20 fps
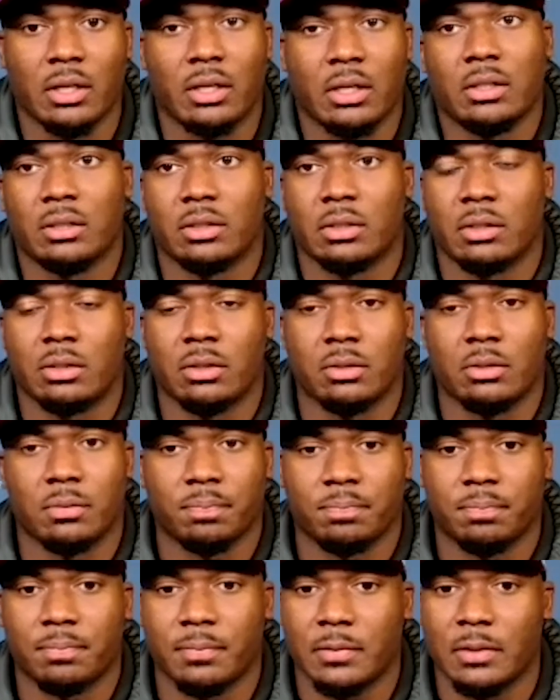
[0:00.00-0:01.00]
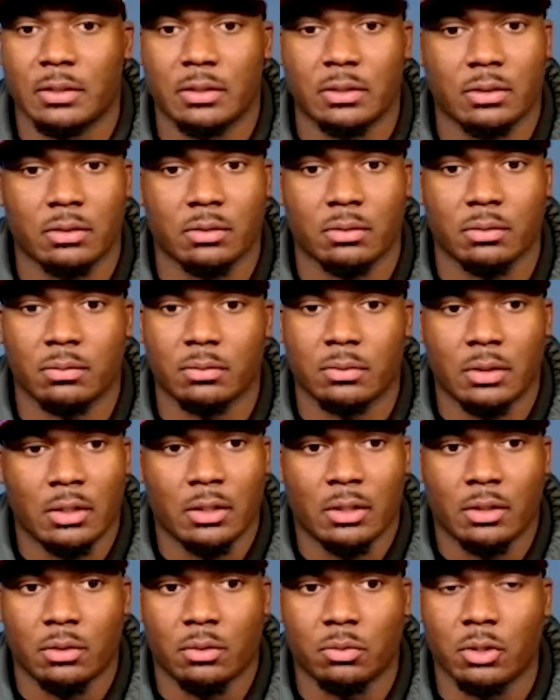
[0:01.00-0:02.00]
So,
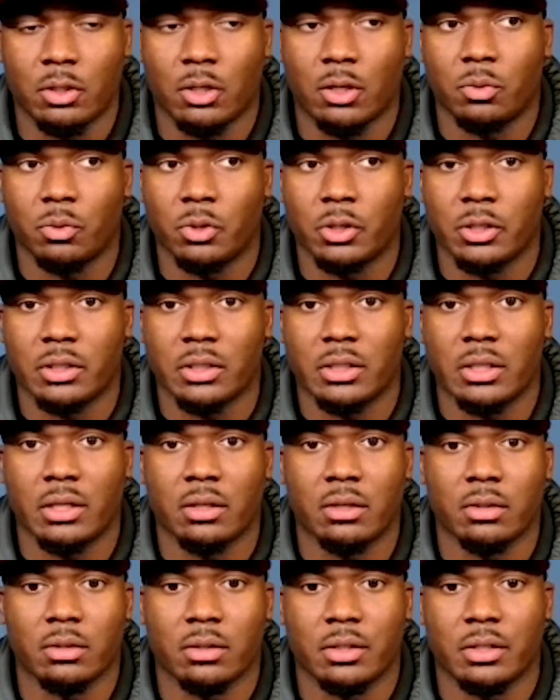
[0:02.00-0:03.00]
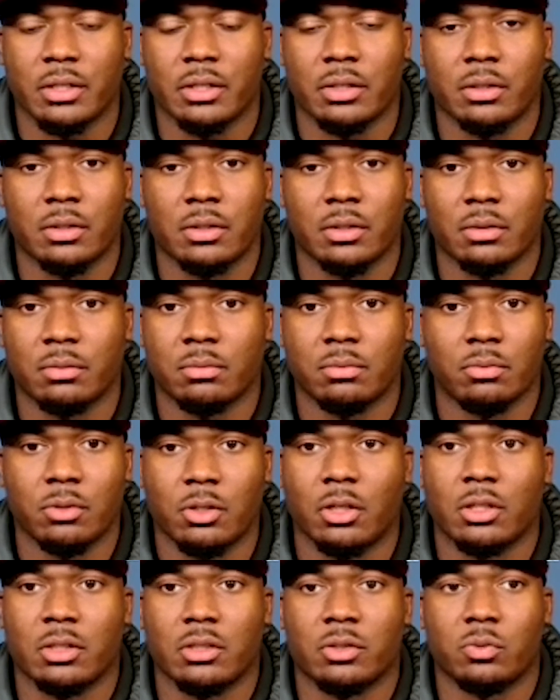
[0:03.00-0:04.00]
we all work together and we're
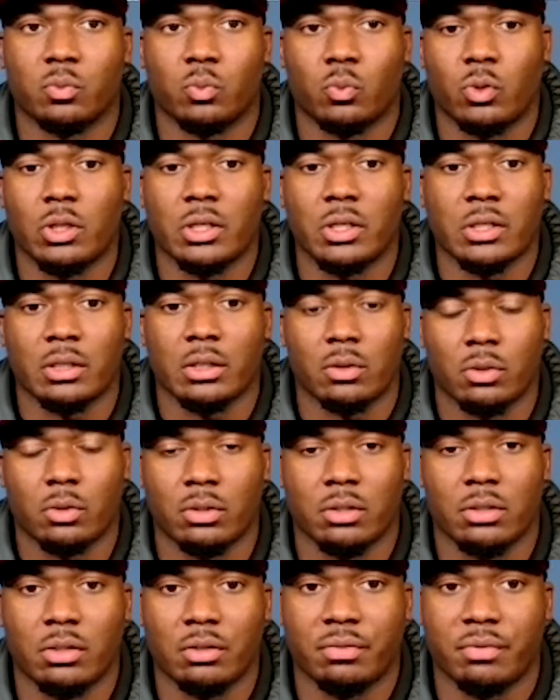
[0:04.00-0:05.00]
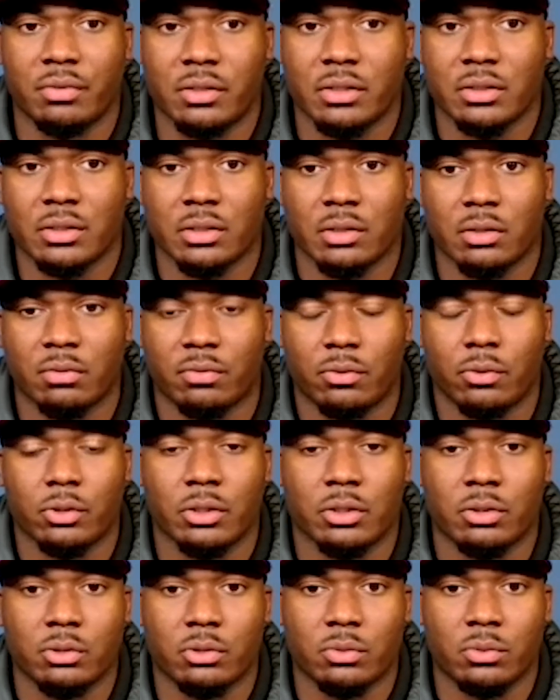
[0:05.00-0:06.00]
all one on the defense. So 4
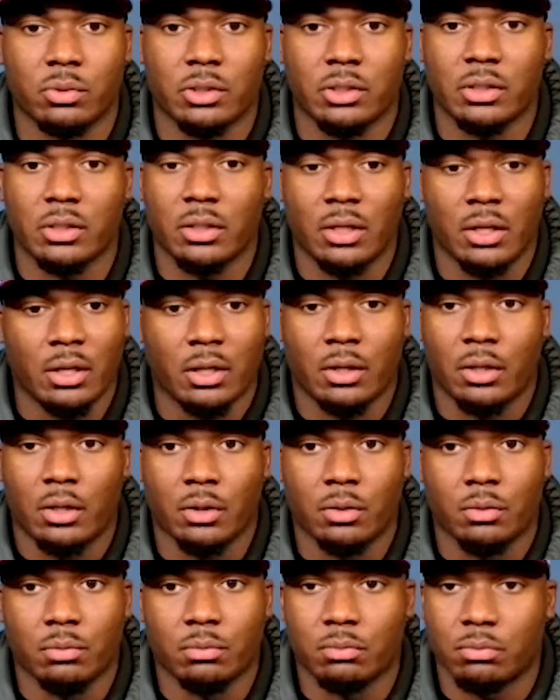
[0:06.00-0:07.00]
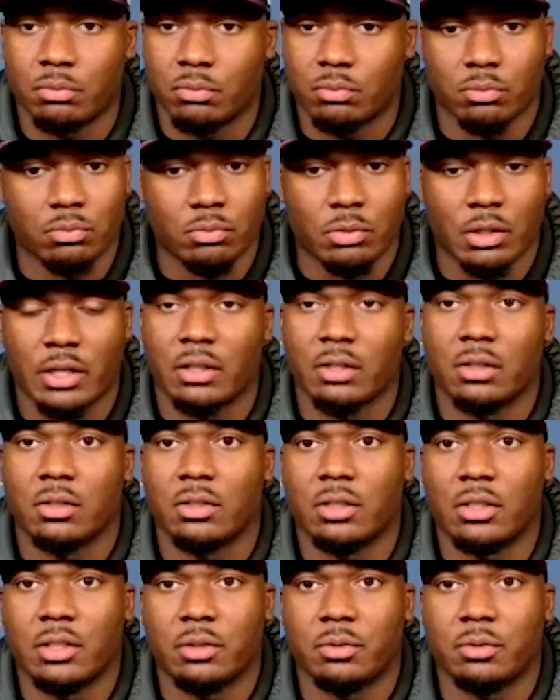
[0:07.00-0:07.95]
equals 1. At the end of the day,